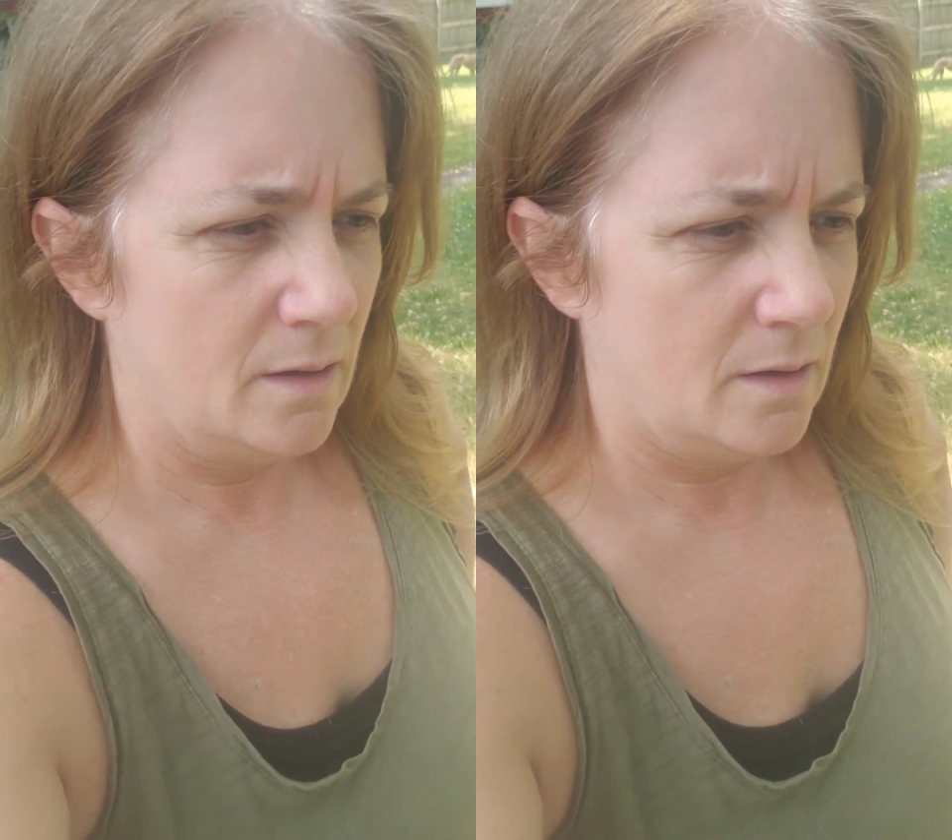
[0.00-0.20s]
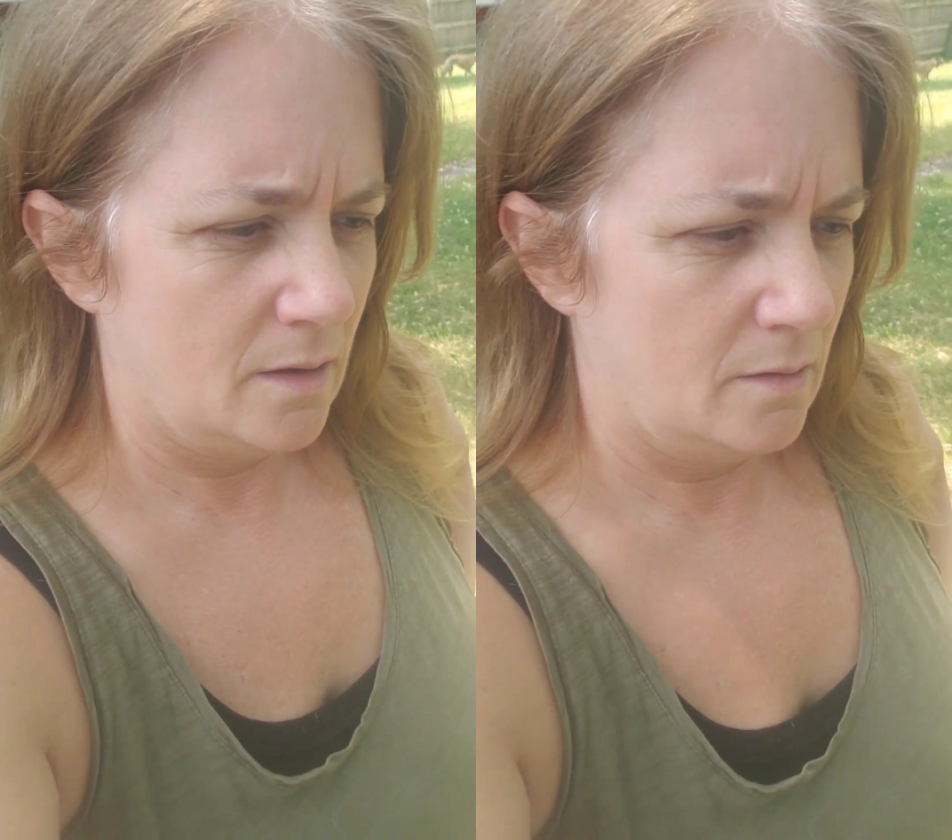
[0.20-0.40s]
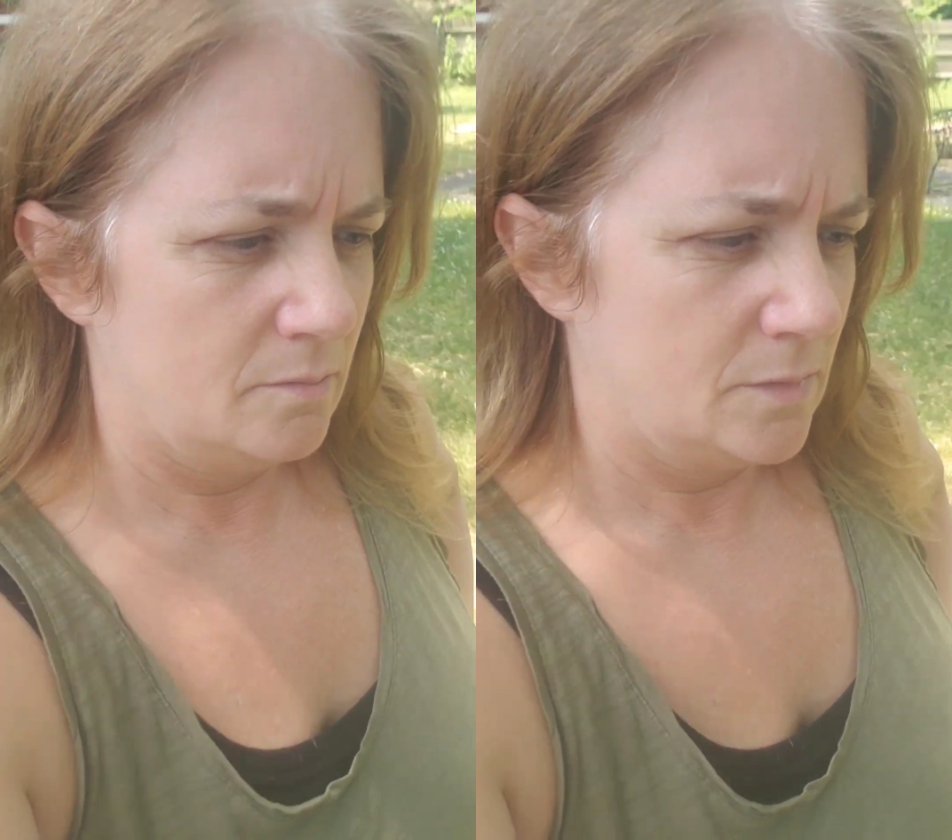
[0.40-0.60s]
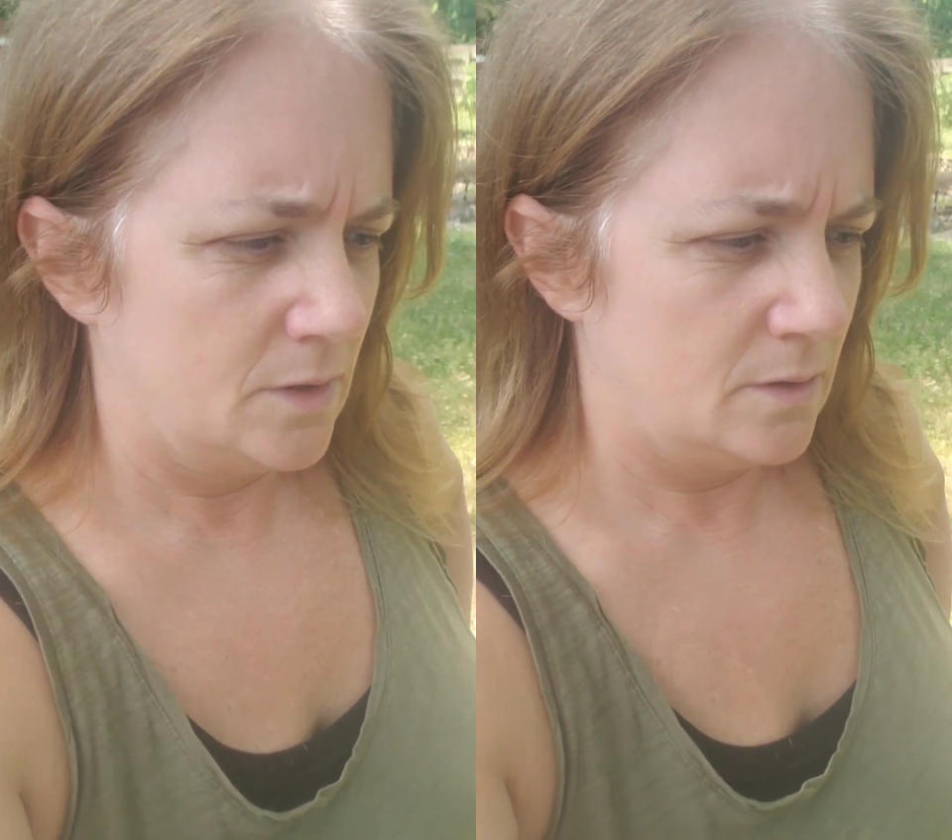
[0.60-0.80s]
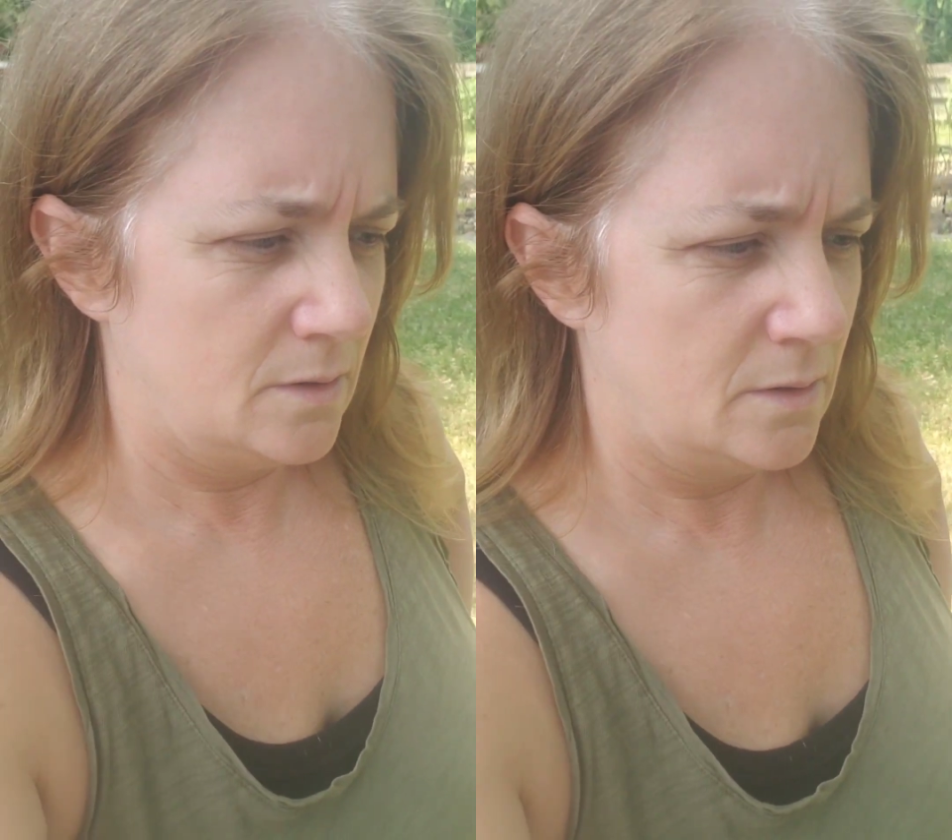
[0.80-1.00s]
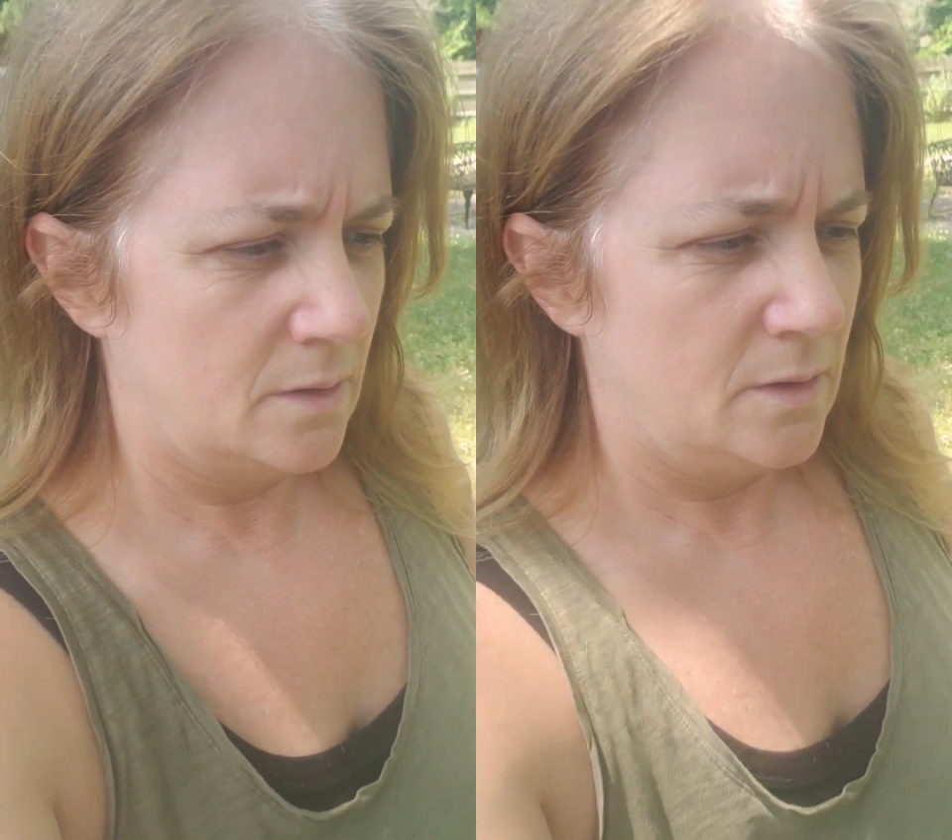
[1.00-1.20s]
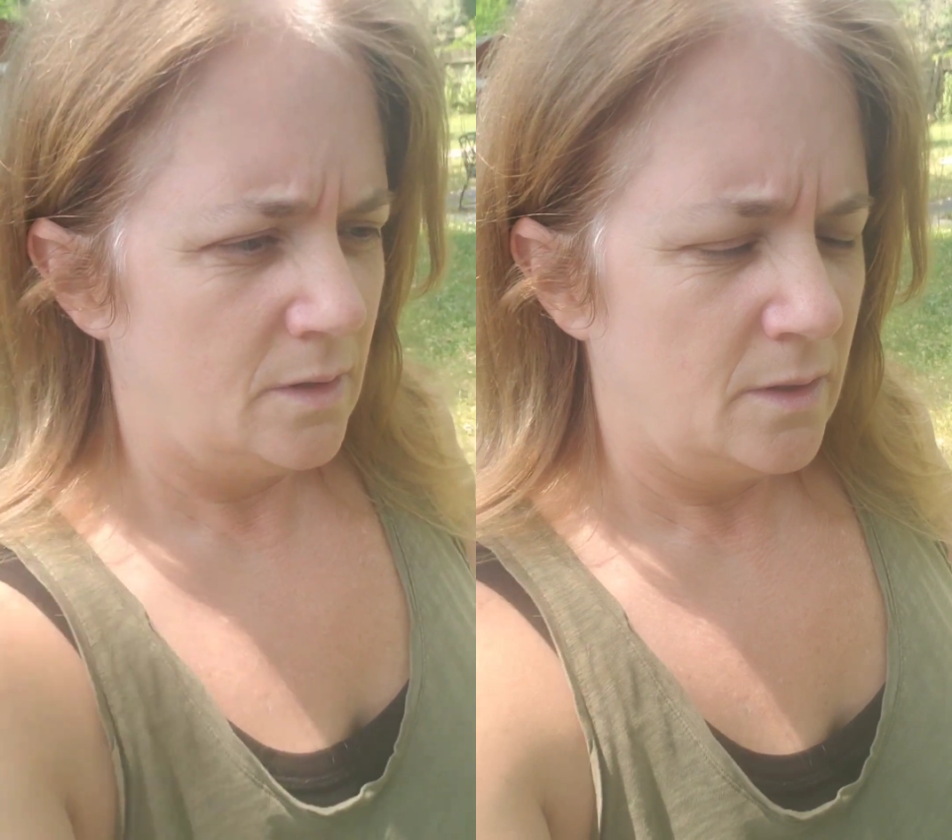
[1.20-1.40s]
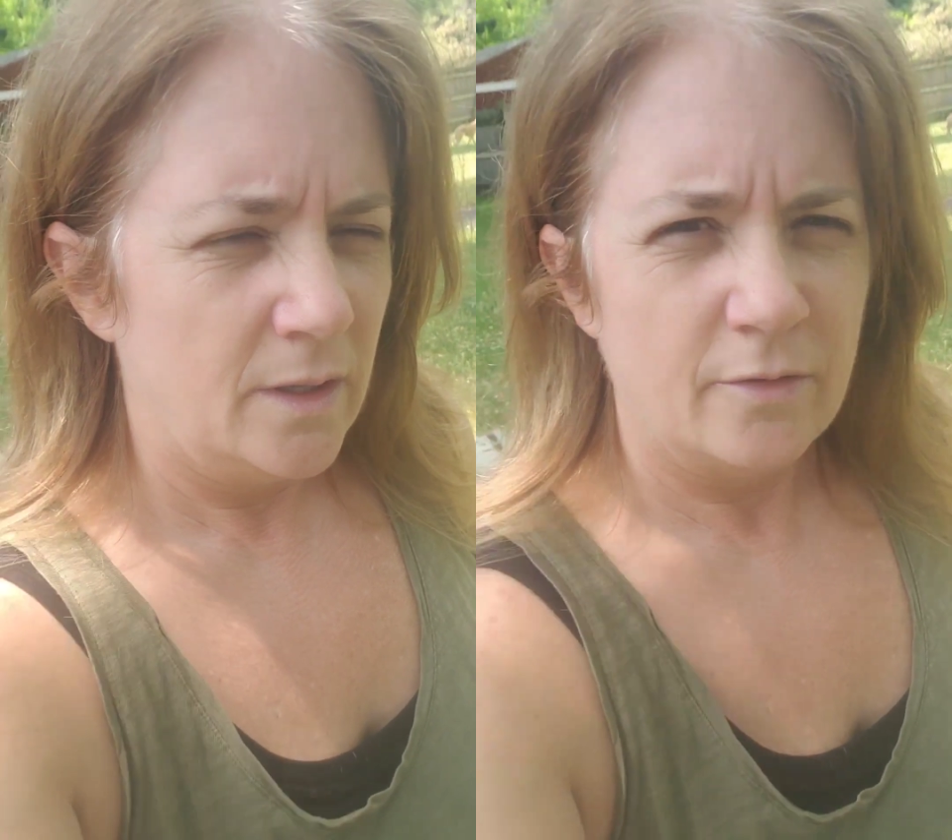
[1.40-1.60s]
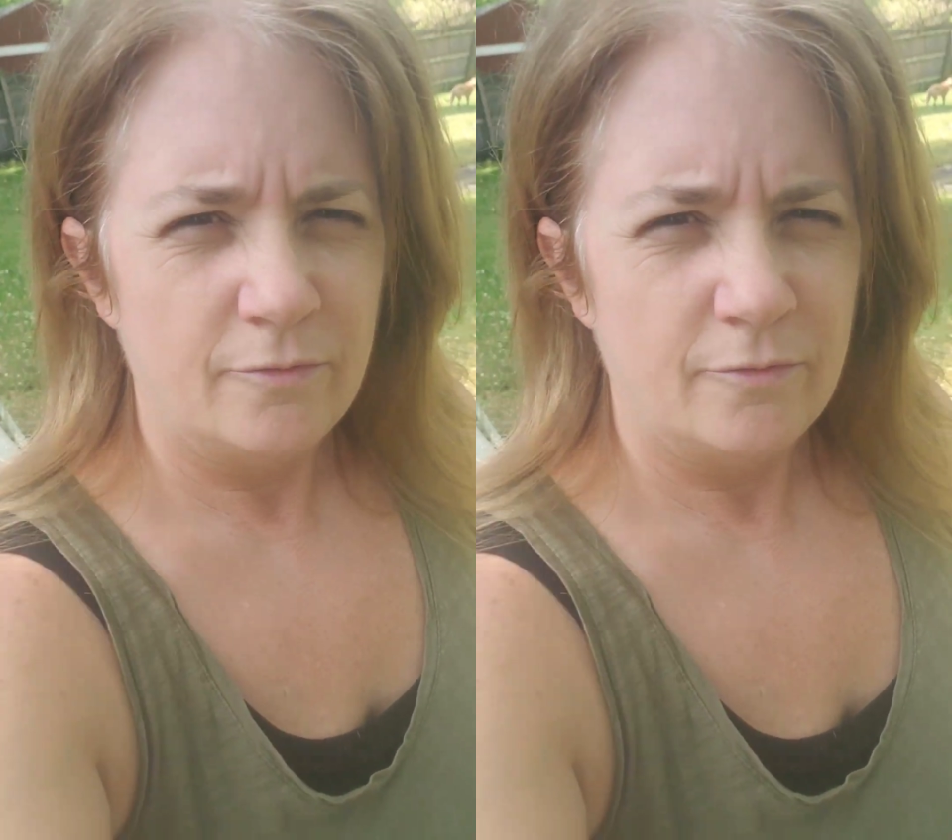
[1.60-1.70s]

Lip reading: like